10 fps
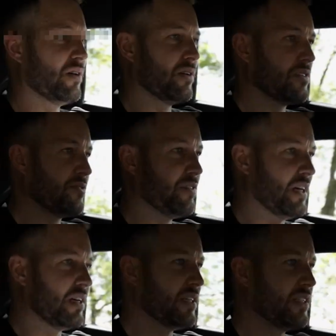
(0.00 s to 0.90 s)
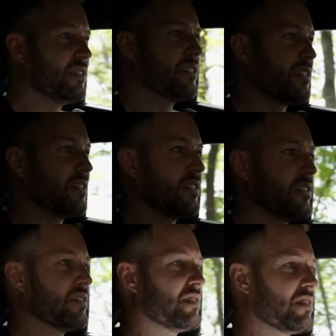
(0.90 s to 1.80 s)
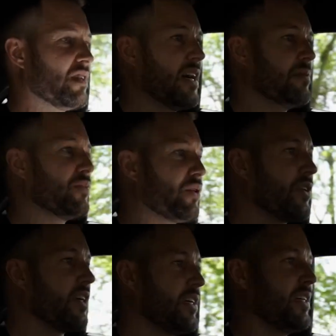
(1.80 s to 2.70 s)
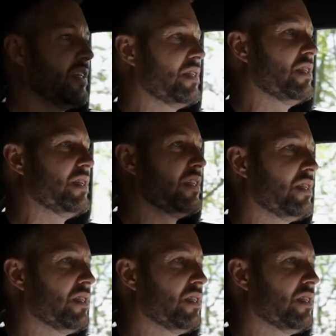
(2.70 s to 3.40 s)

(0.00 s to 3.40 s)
All the flies in this Lamborghini.